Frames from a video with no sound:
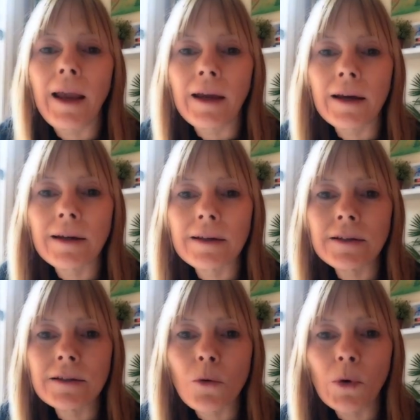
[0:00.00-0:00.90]

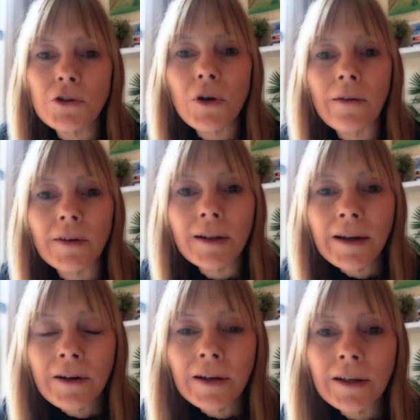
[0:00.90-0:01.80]
And once you have the
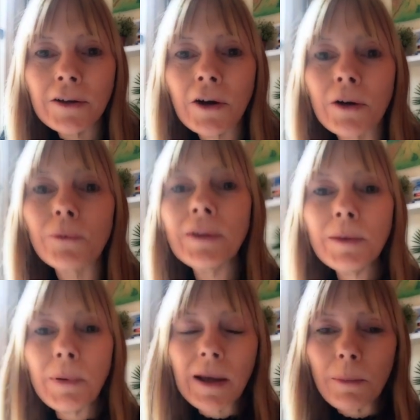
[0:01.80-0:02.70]
clarity, you're going to really
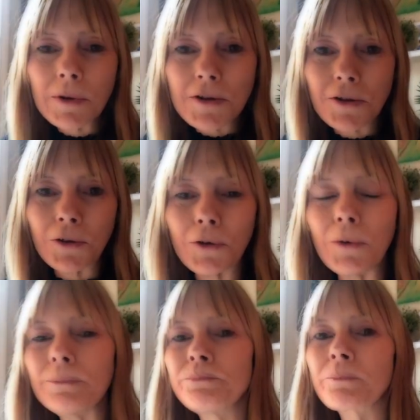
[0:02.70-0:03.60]
be able
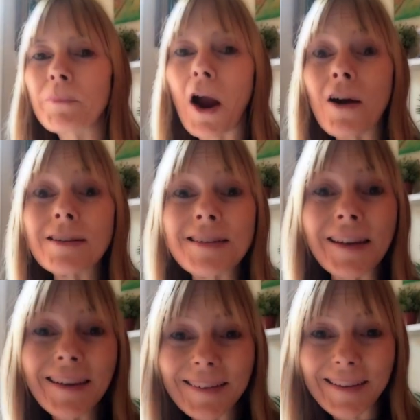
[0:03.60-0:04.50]
to
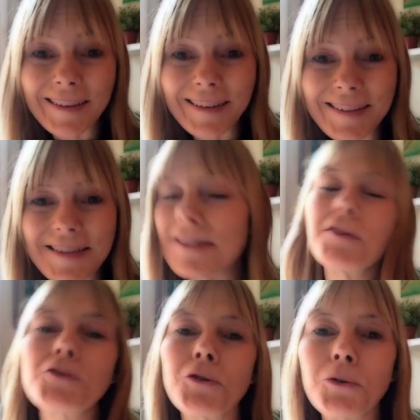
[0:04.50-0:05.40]
articulate it
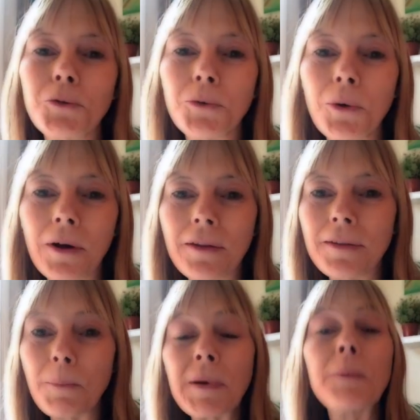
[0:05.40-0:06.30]
to
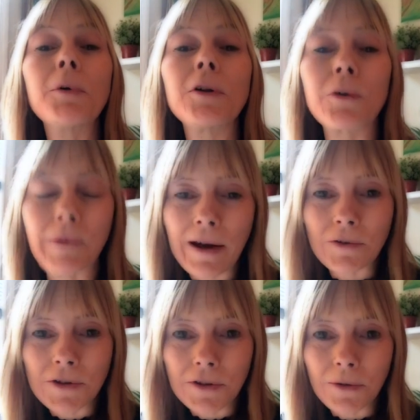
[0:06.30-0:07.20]
the people
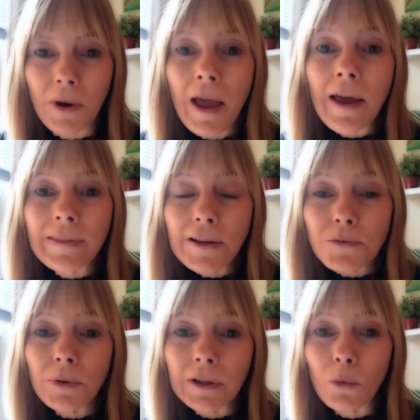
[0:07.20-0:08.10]
around you.
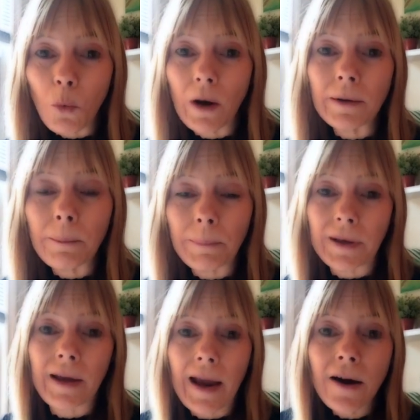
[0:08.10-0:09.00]
That's really one
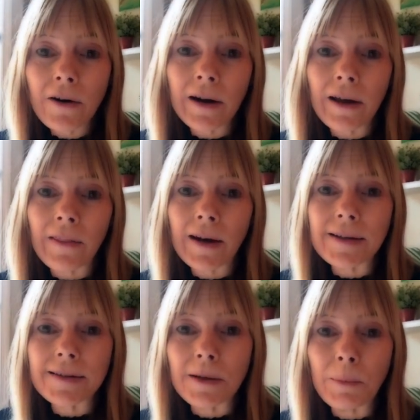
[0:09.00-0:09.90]
big area that I
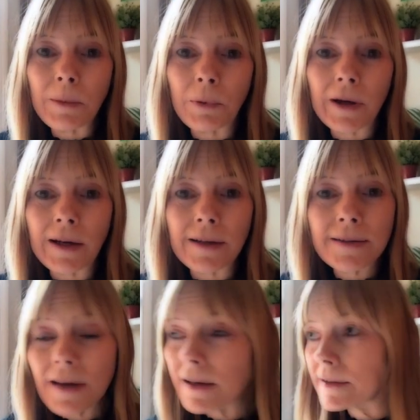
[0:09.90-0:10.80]
see people getting
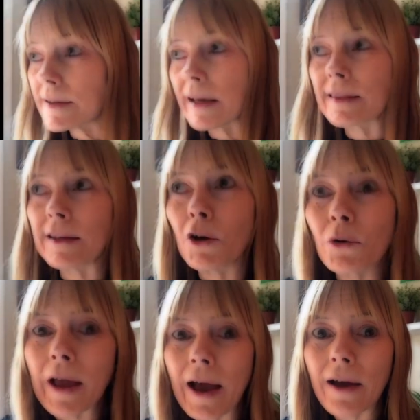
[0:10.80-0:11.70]
stuck. It's like they
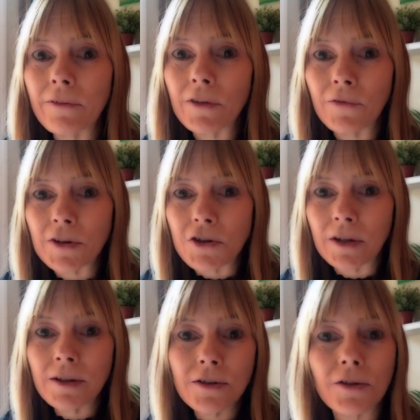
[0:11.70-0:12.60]
don't have the
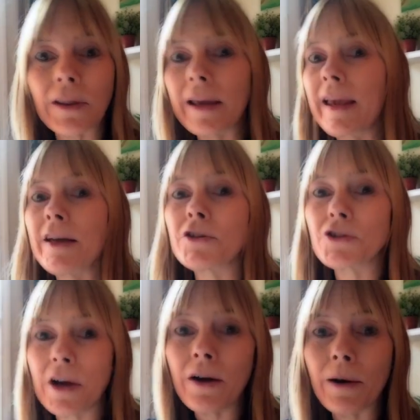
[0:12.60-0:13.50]
vision, so they can't
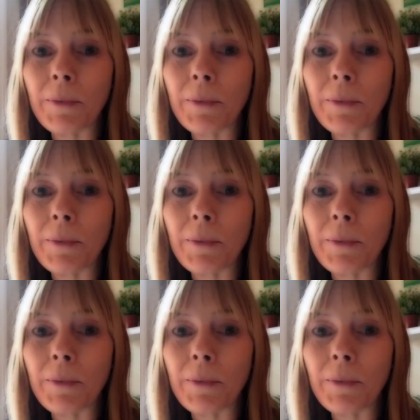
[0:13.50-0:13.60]
share it.